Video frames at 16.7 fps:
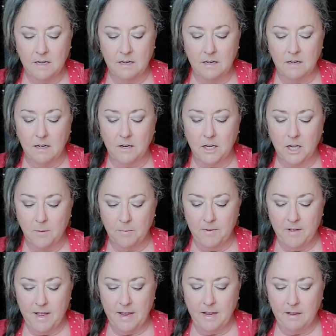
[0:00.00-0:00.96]
a cup
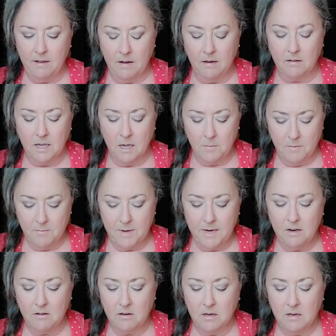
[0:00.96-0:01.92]
of
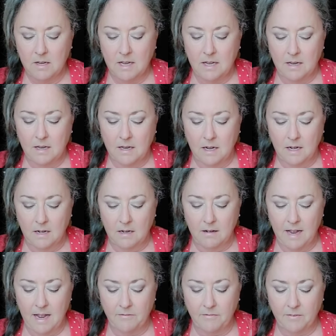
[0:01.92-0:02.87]
milk,
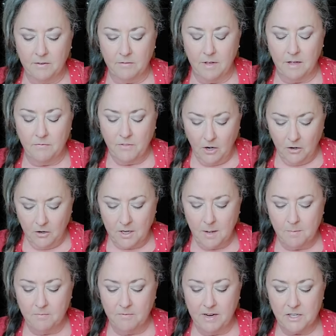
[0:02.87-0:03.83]
a third
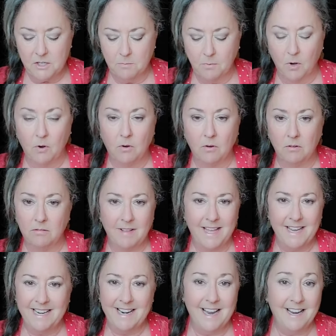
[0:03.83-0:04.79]
cup of vegetable oil,
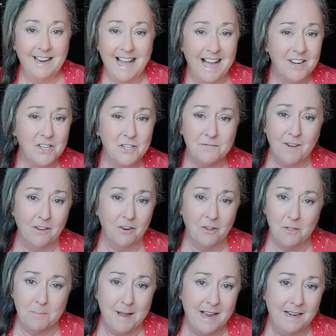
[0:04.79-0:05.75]
and an egg. I just follow
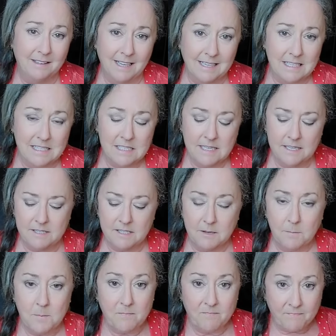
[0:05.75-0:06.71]
the back like it says.
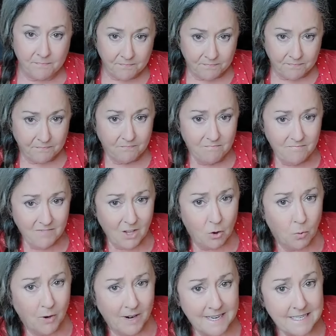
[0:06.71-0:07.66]

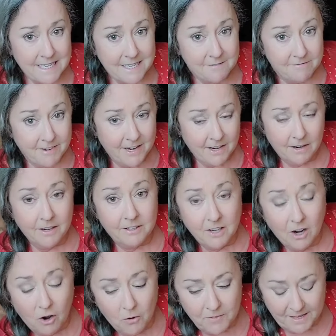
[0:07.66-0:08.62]
Where I did
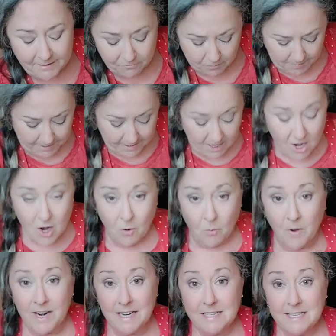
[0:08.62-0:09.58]
y'all hold that for me.
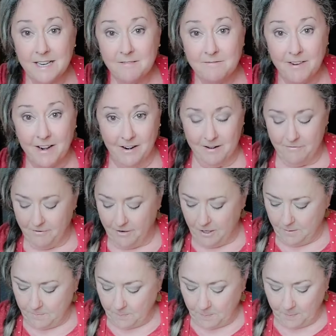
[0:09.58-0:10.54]
What I did vary
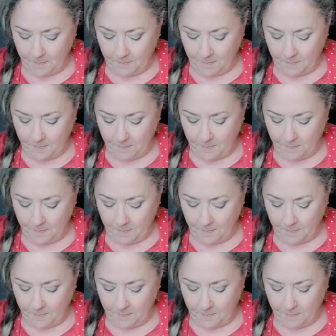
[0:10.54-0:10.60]
from,